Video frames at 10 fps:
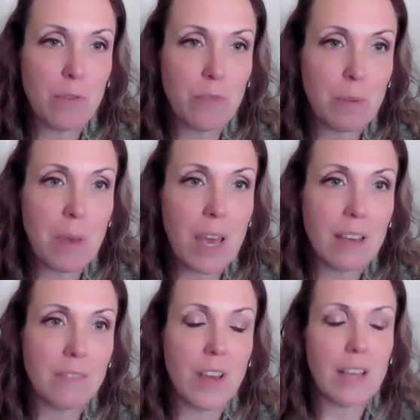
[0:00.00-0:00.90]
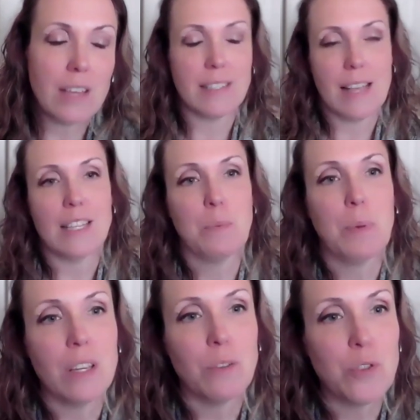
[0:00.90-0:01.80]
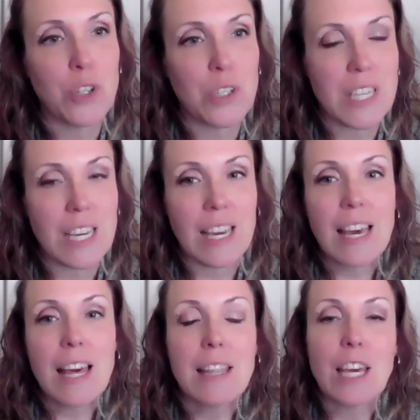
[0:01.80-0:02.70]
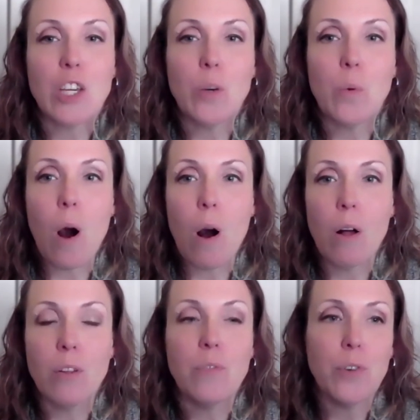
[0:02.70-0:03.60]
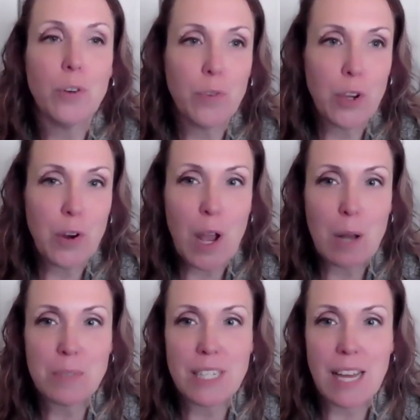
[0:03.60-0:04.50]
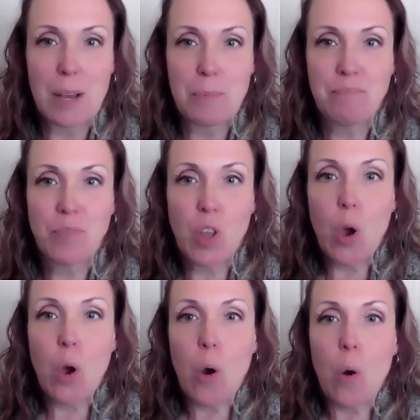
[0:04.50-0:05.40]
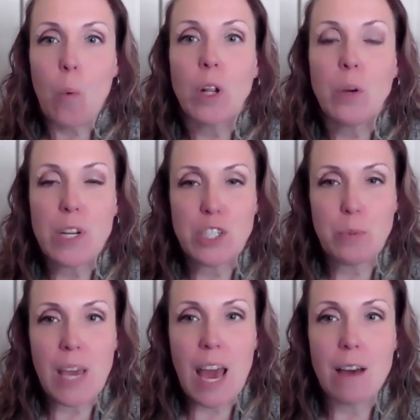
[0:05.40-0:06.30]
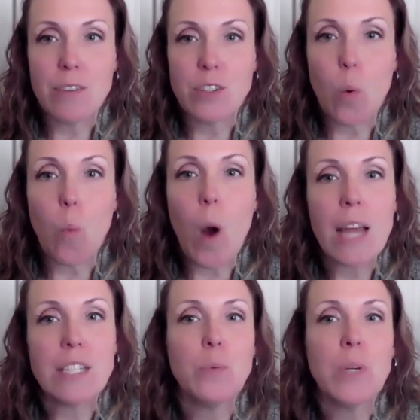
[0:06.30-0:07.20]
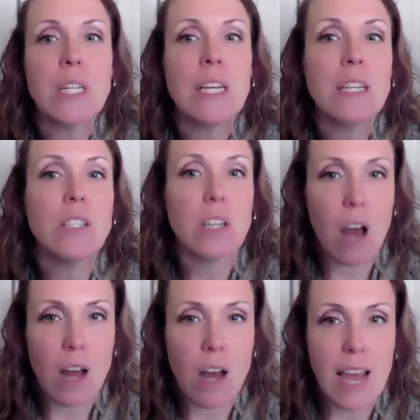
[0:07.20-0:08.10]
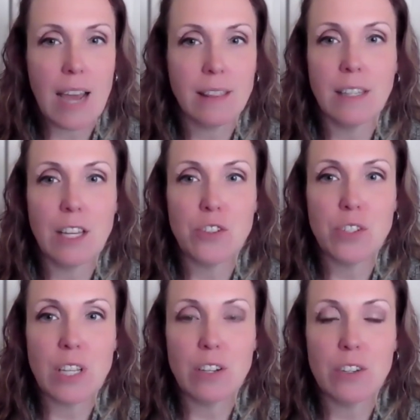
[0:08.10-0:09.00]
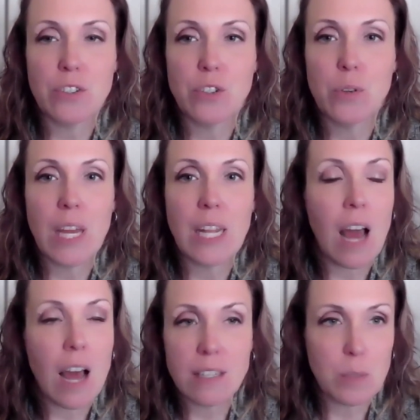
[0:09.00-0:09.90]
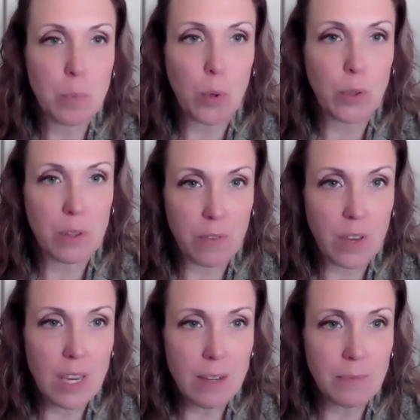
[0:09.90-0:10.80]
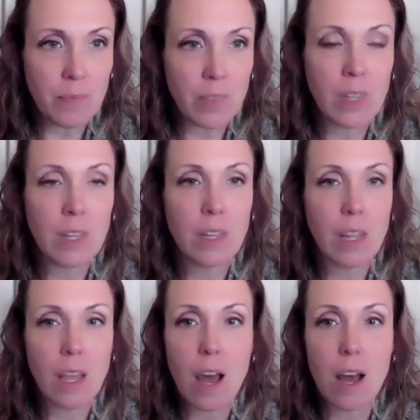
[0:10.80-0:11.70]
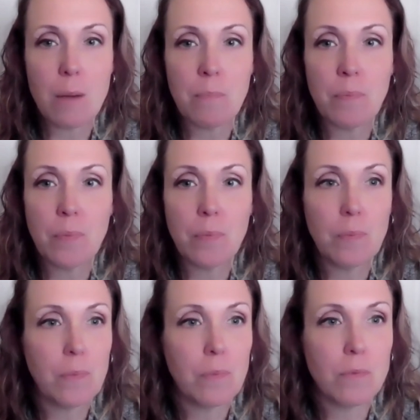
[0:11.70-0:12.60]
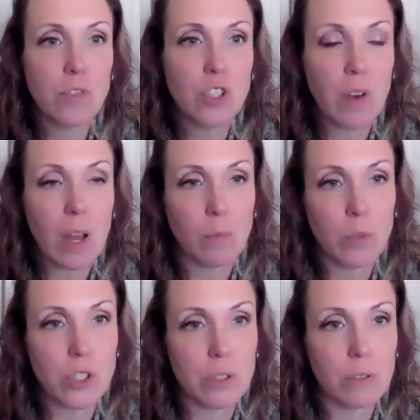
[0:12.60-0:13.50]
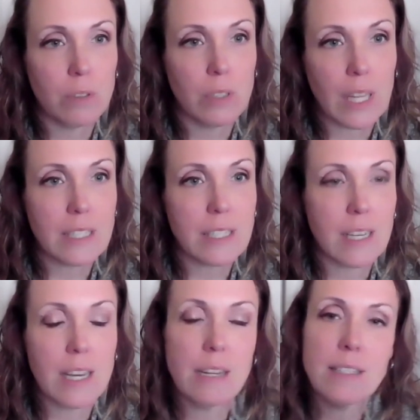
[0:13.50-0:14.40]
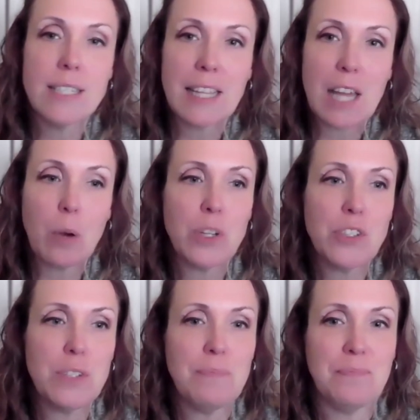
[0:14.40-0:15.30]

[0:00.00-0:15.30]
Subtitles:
from AFSP New Jersey. Thank you all for your help today. One question we have is, why do we need to contact the legislators? Do they not support the fee? Siobhan, would you like to take that question?